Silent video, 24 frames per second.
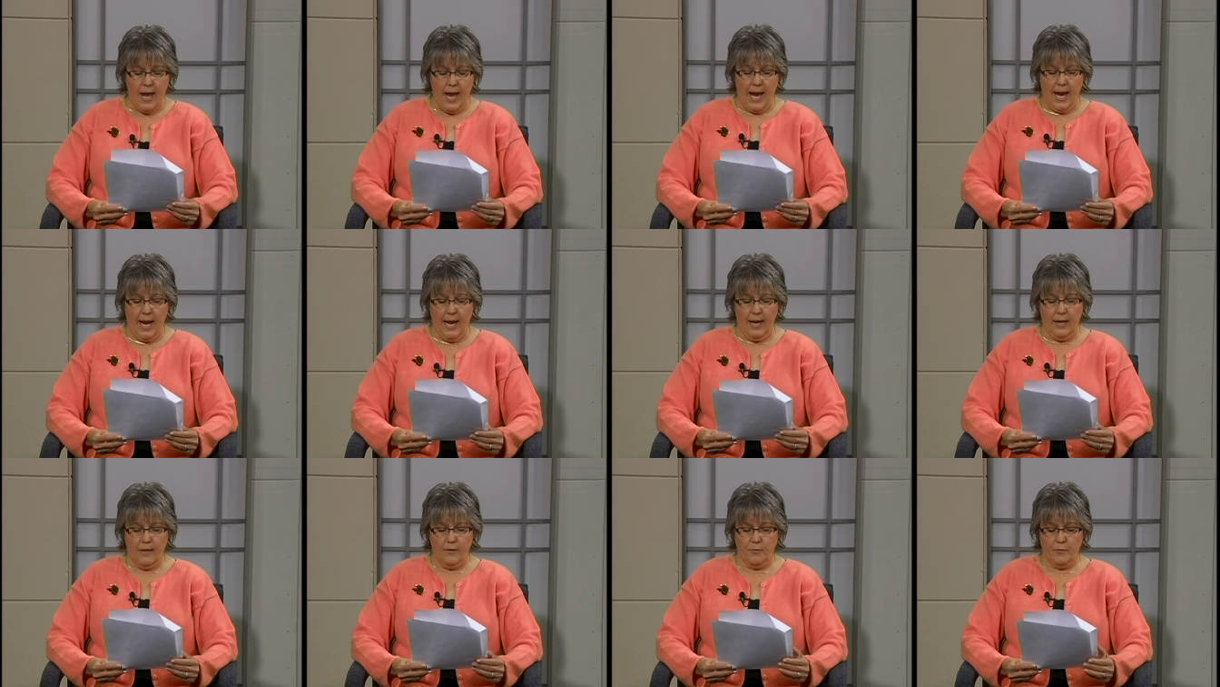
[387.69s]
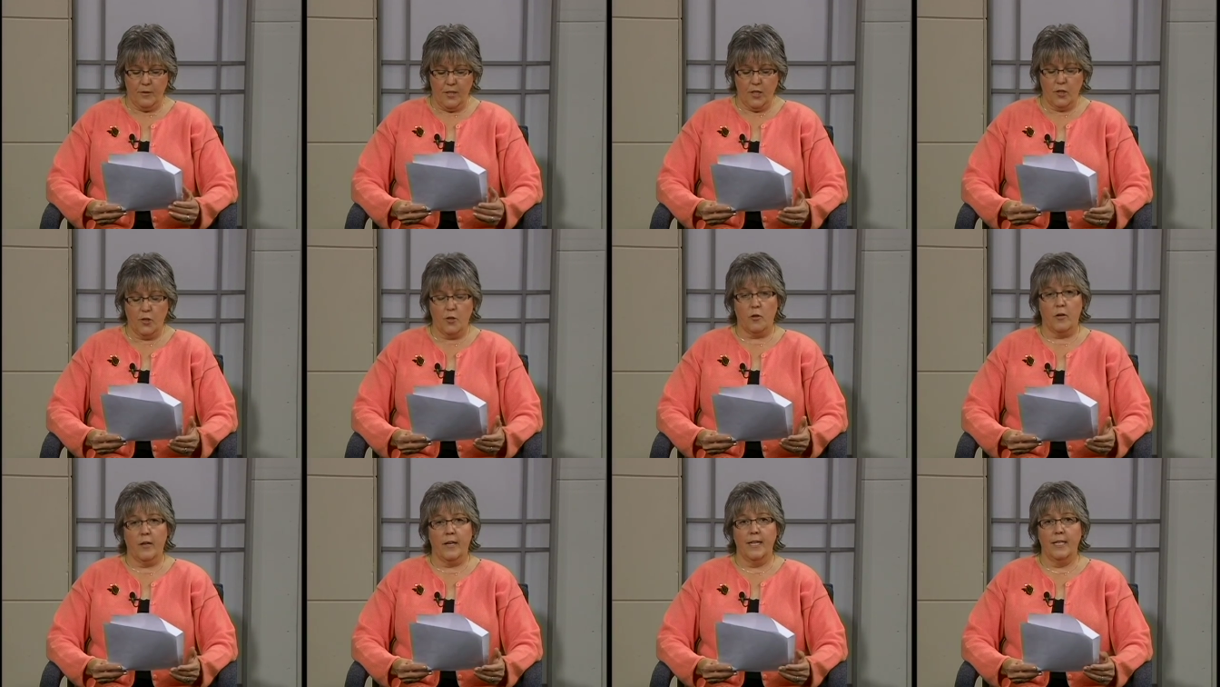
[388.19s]
and
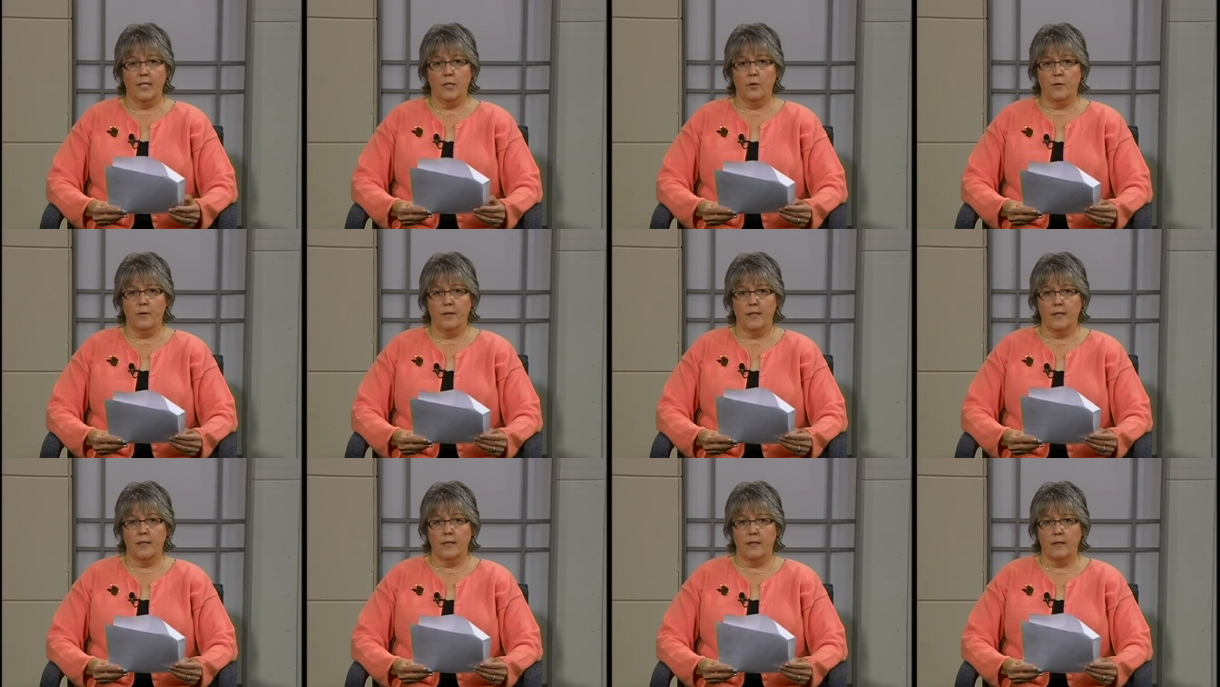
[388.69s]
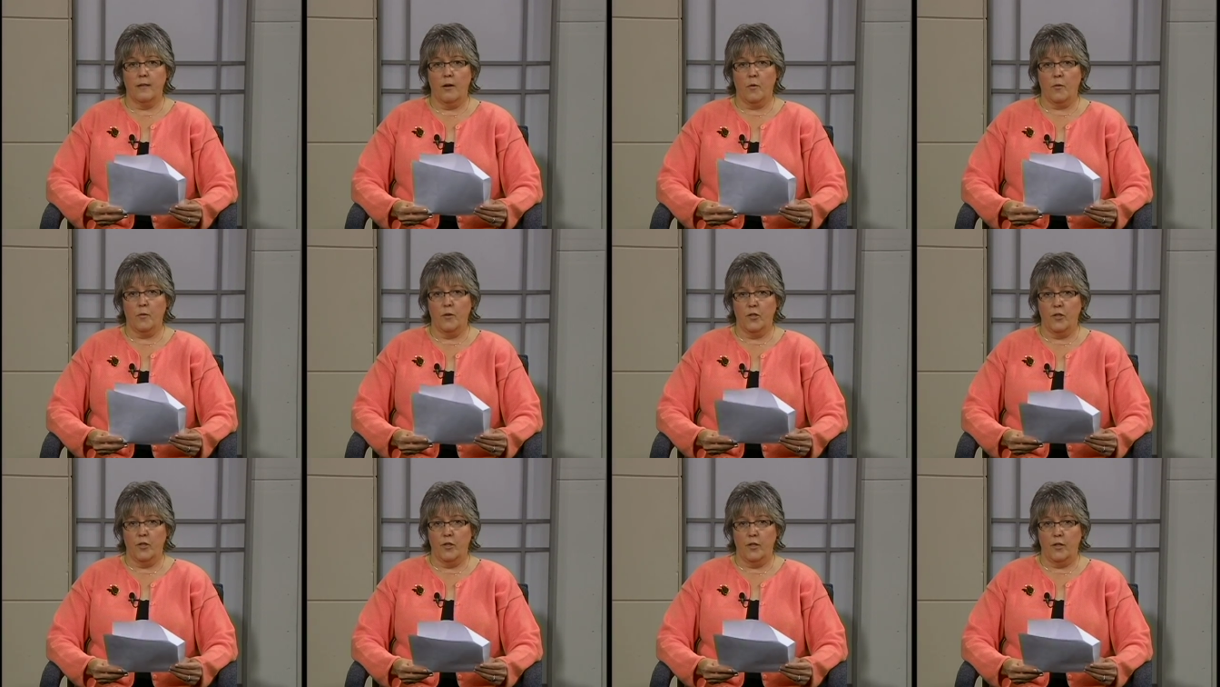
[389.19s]
restoring it to its
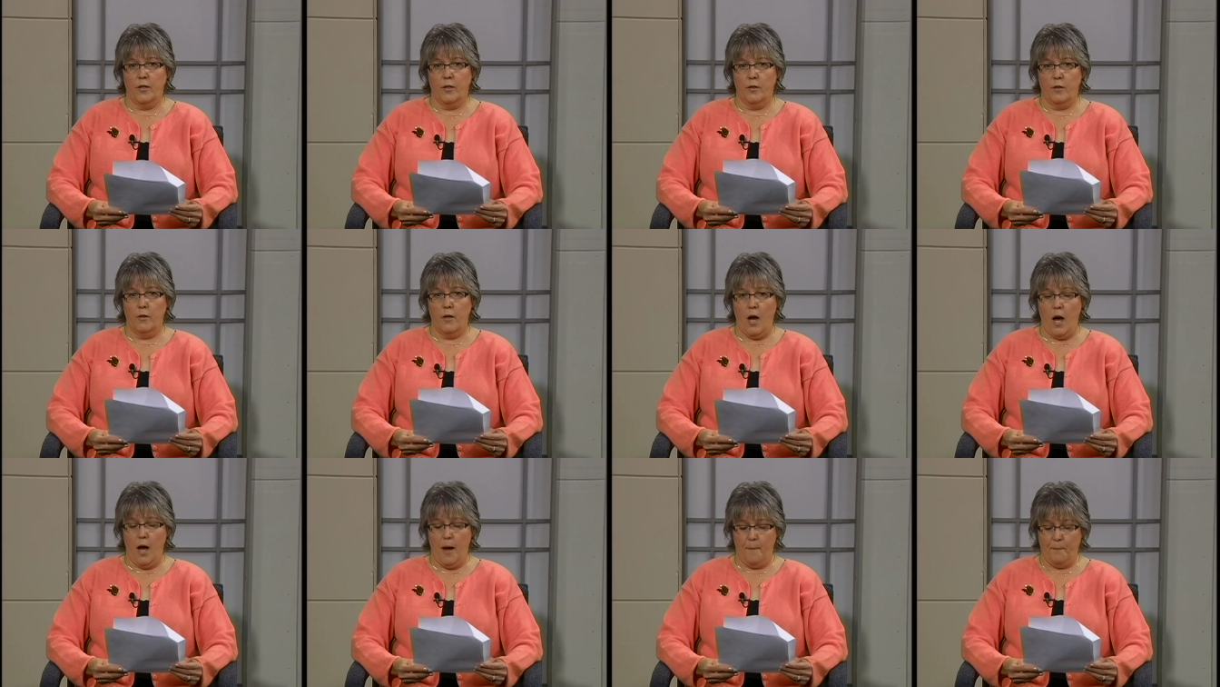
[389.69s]
original